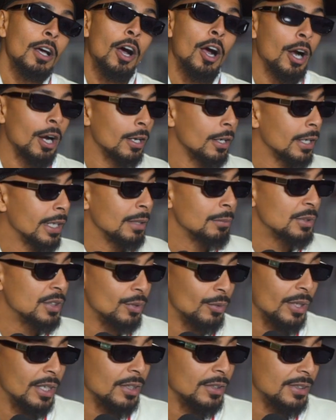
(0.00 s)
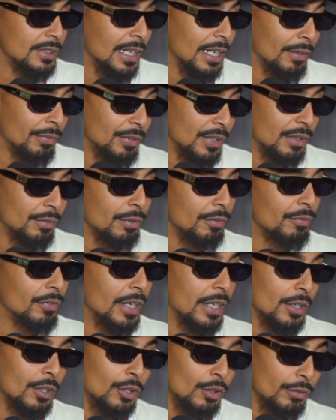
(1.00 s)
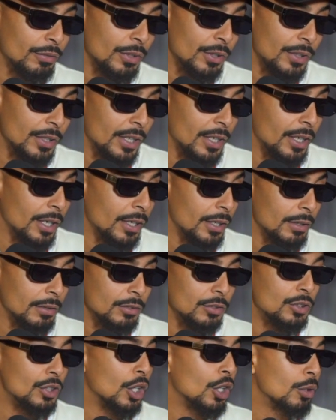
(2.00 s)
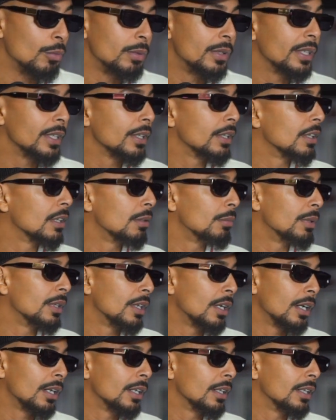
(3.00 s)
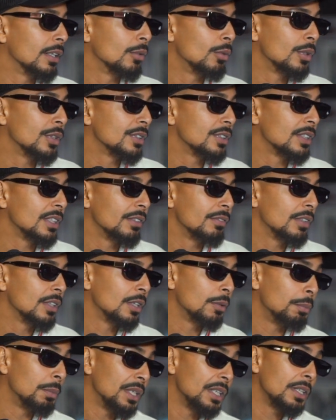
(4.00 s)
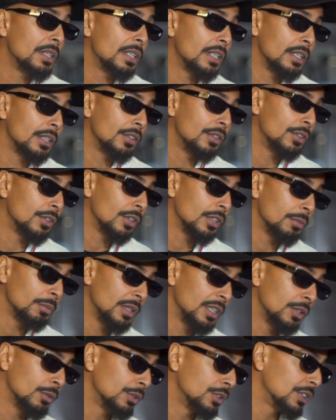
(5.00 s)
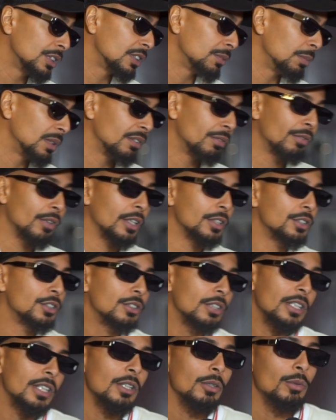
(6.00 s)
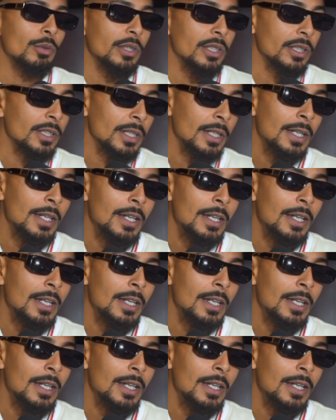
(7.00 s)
aren't named TERELL SAFADI from Vancouver that are dope that could have been on it, and it wasn't even a me thing, you know what I mean? It was just me frustrated with